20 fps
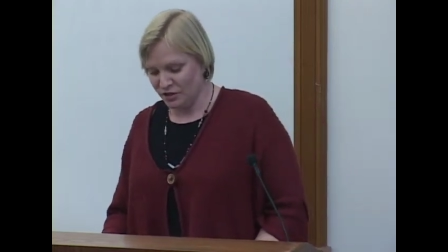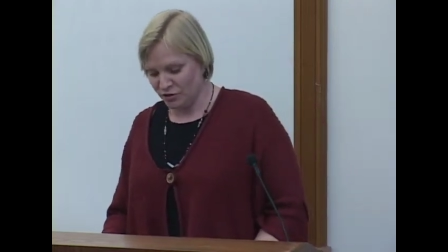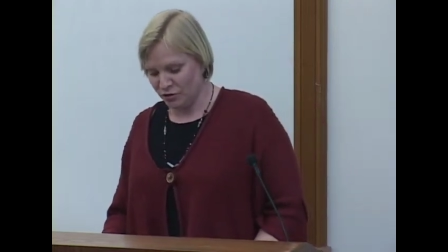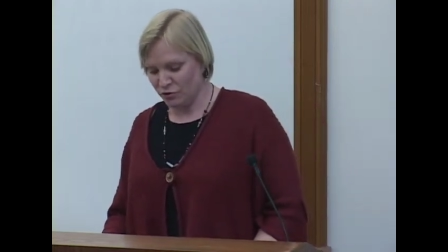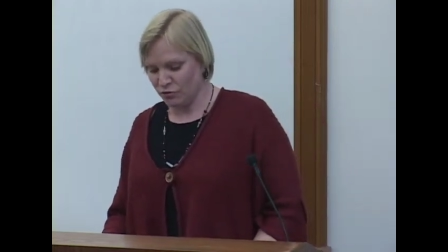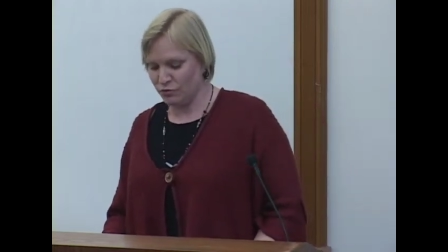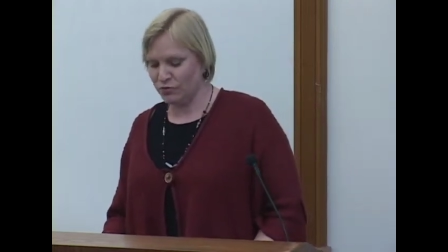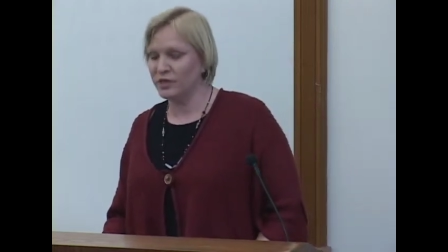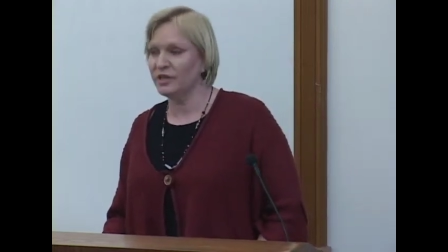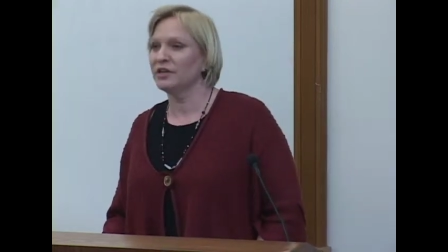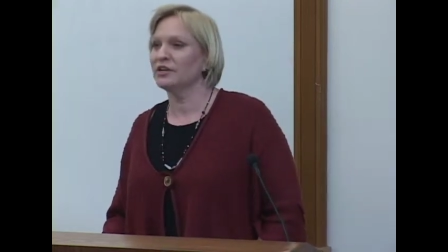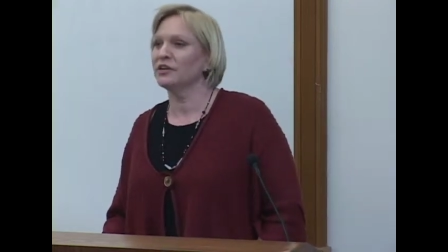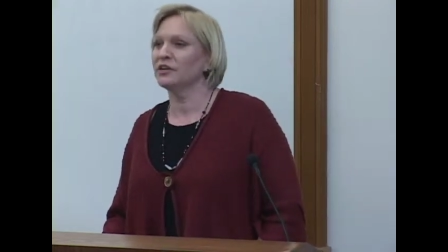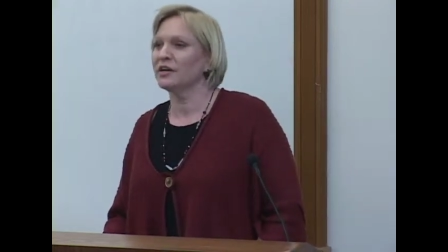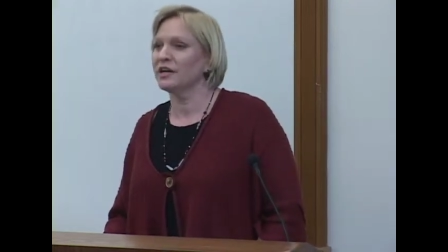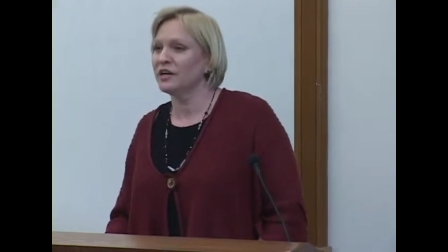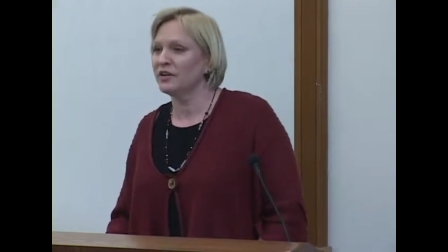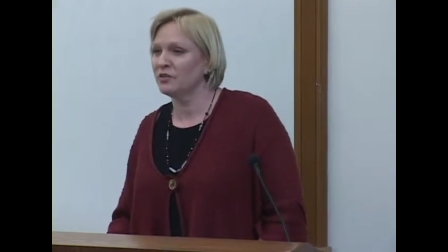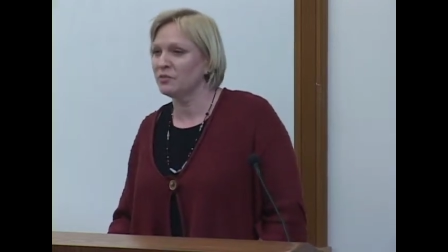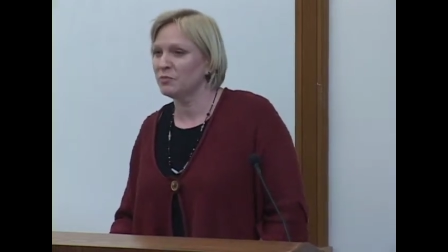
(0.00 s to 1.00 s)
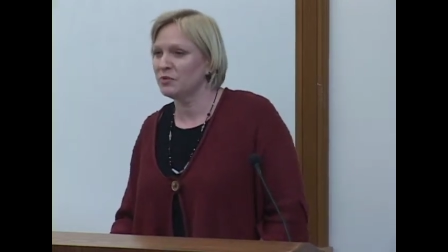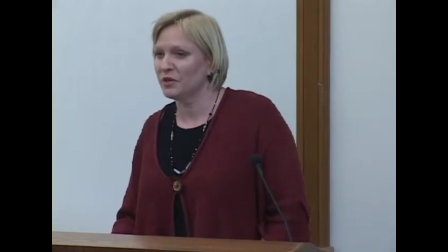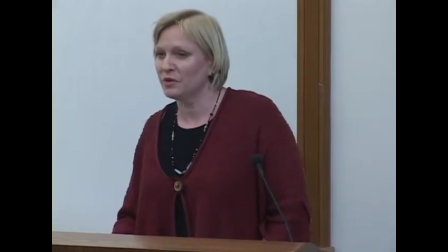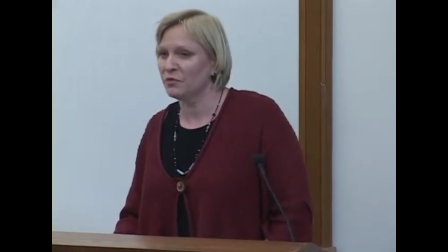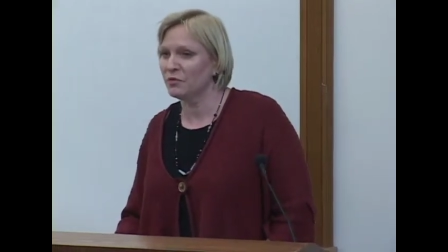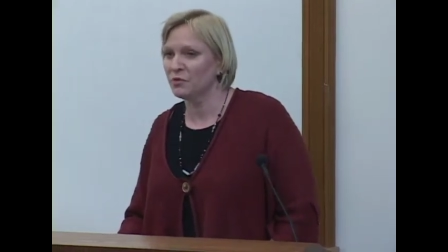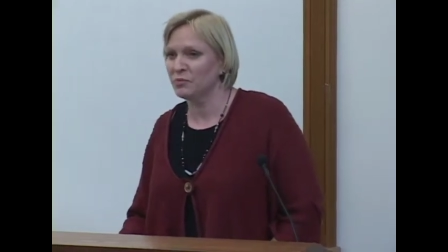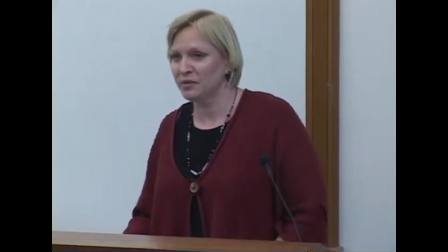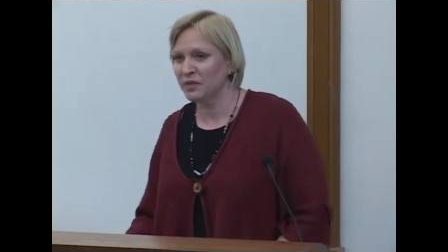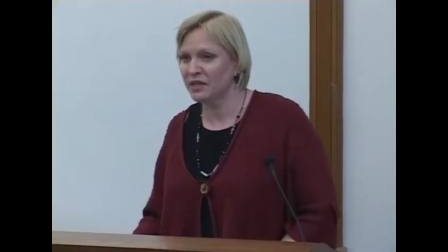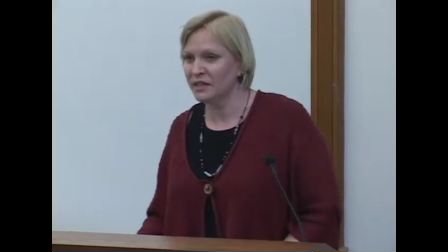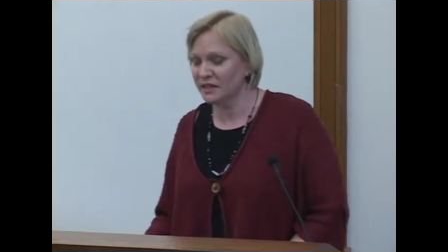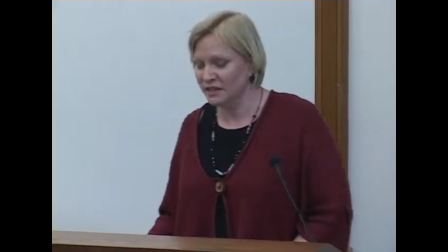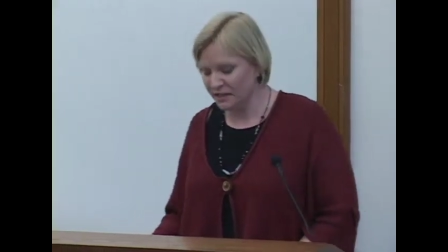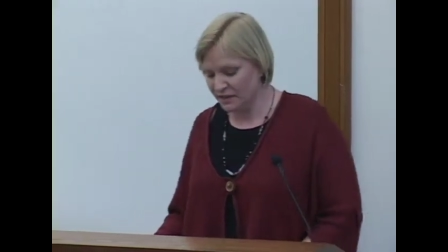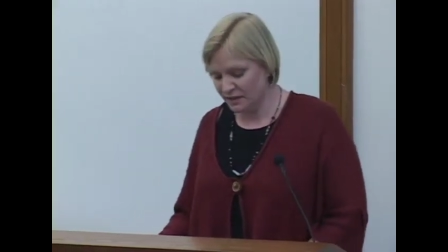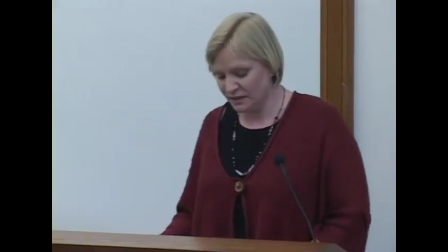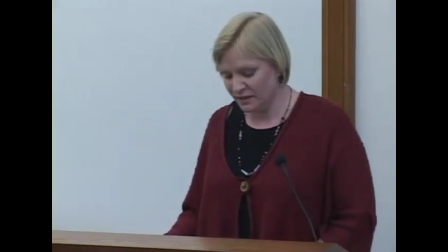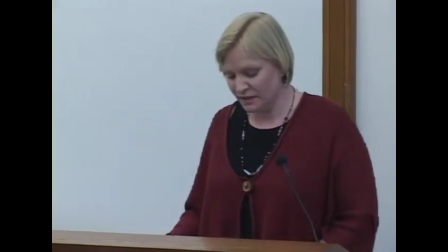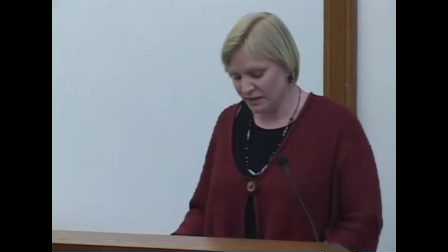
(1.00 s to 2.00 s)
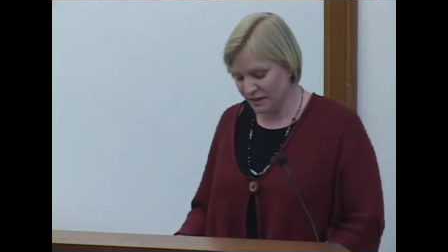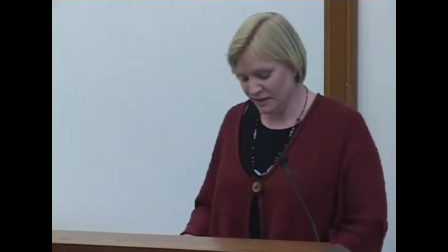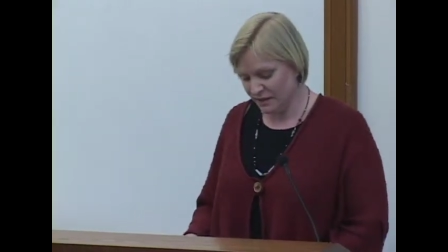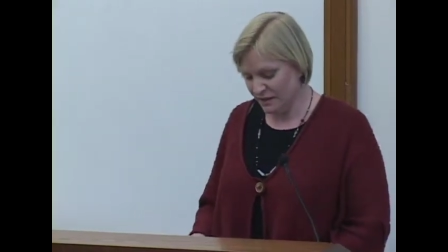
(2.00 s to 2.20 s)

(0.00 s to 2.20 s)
career has been repeatedly